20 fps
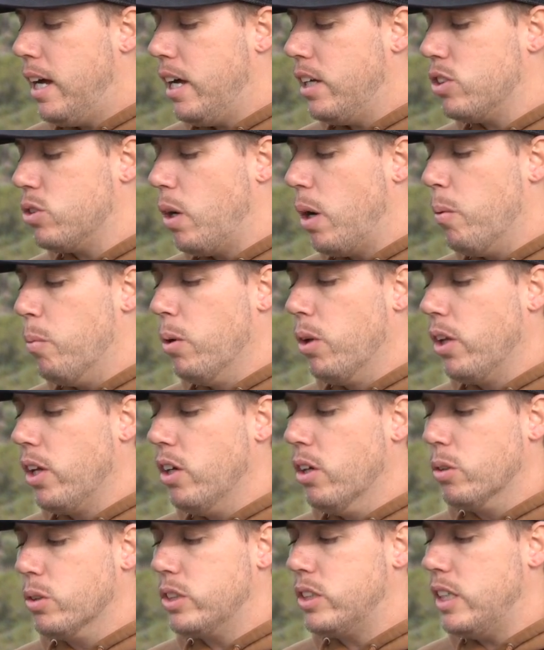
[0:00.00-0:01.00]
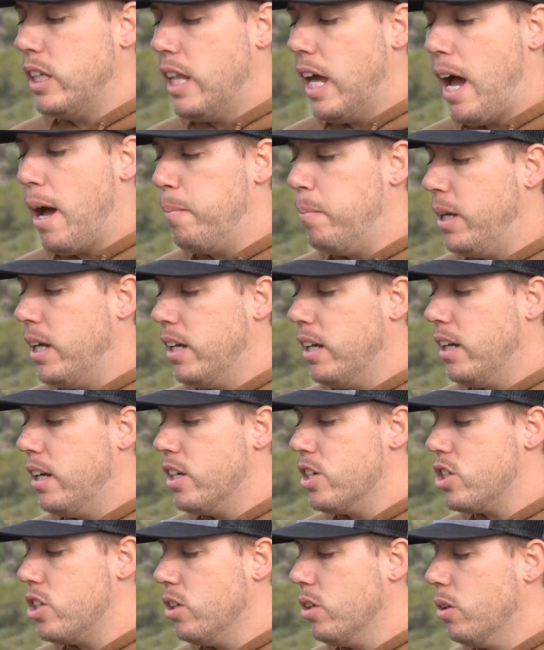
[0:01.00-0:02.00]
So I really don't see that being an
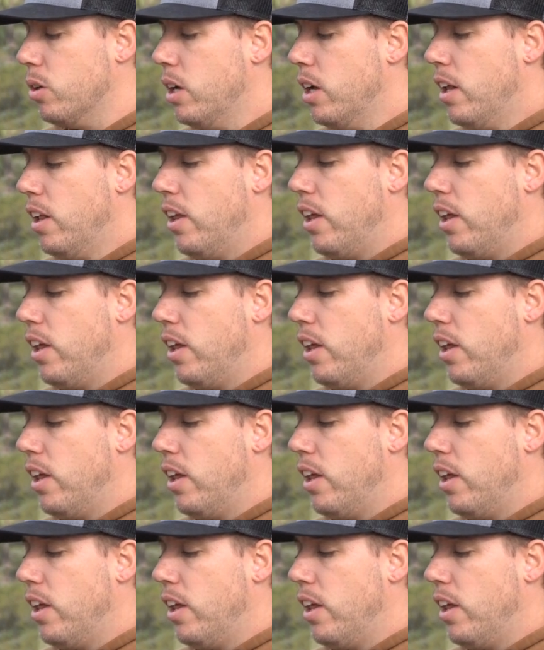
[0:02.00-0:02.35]
issue,